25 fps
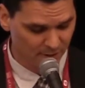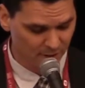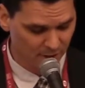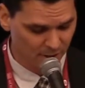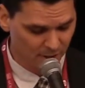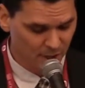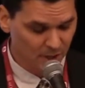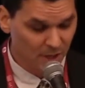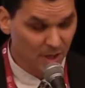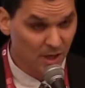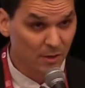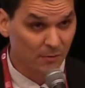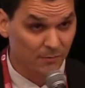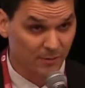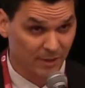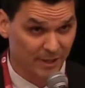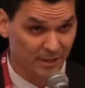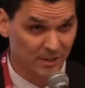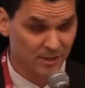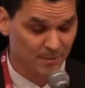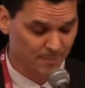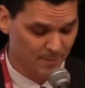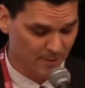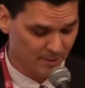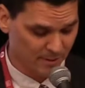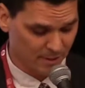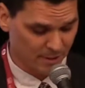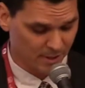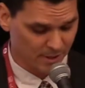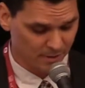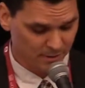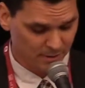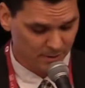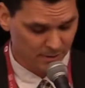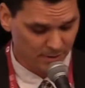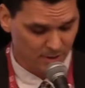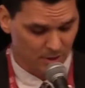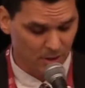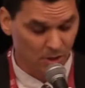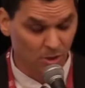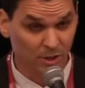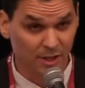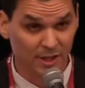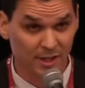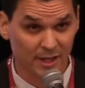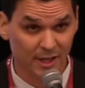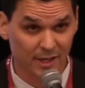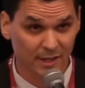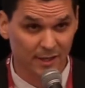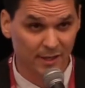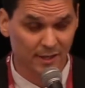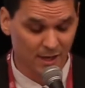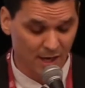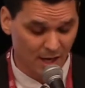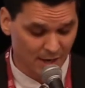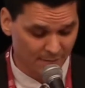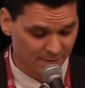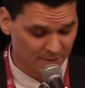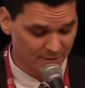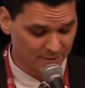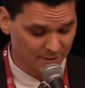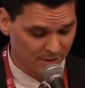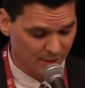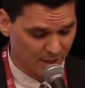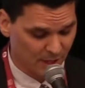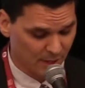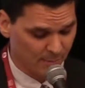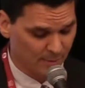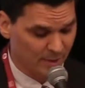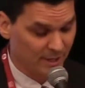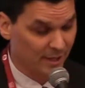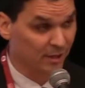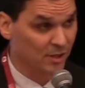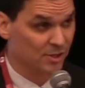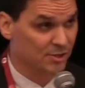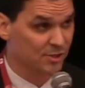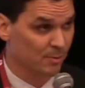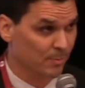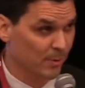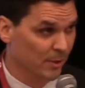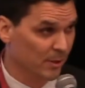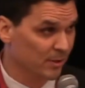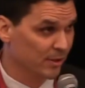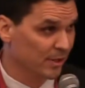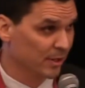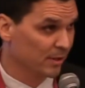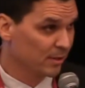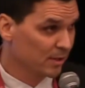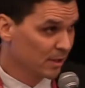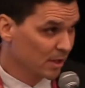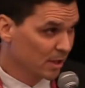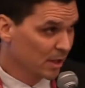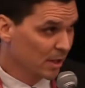Frank Spira, an All-Canadian offensive lineman. Eric Tribonian,